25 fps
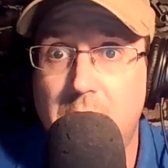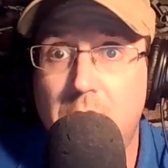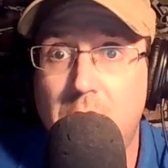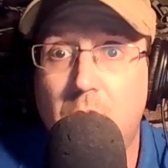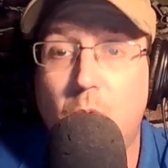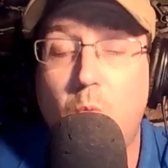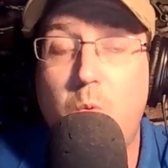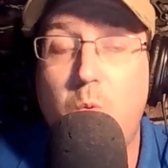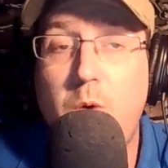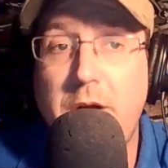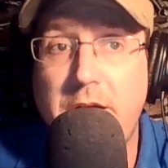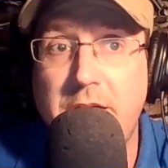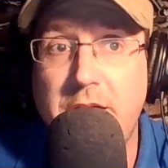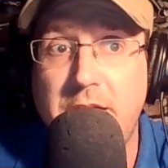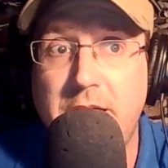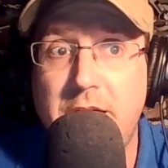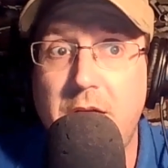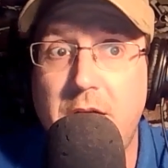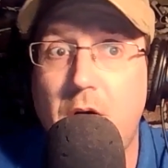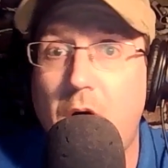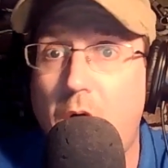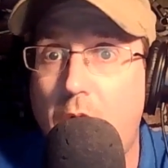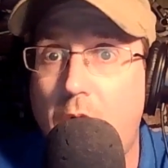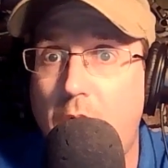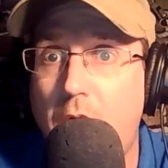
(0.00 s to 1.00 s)
We
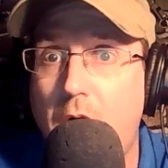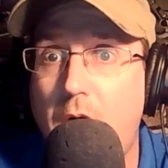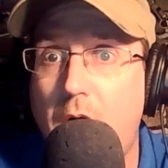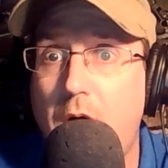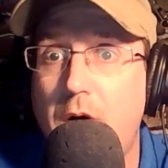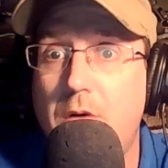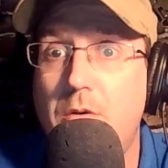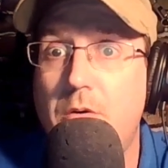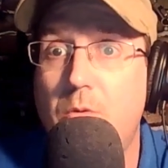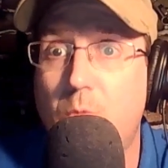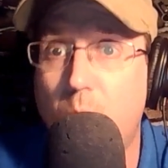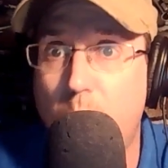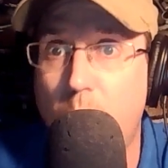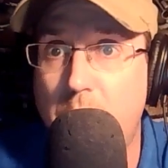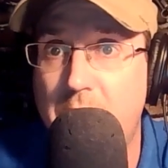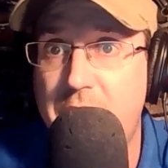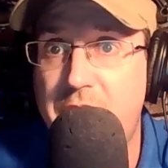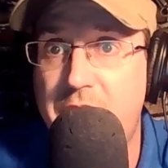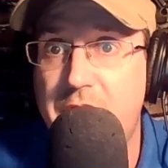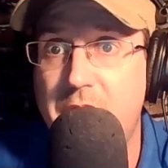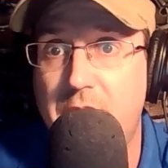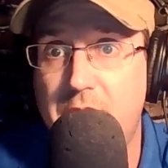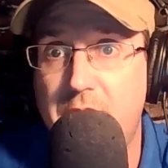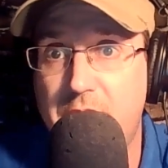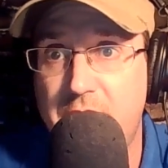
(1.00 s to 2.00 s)
are with
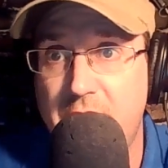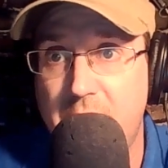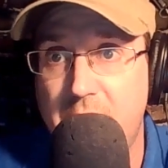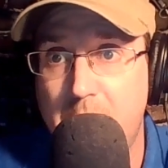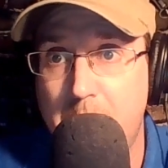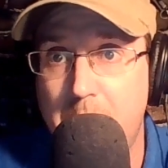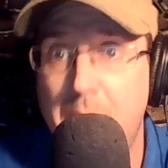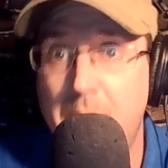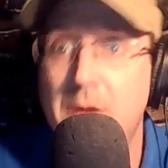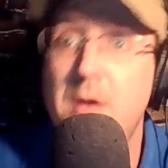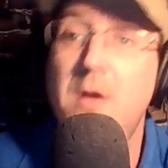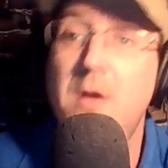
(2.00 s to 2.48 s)
them.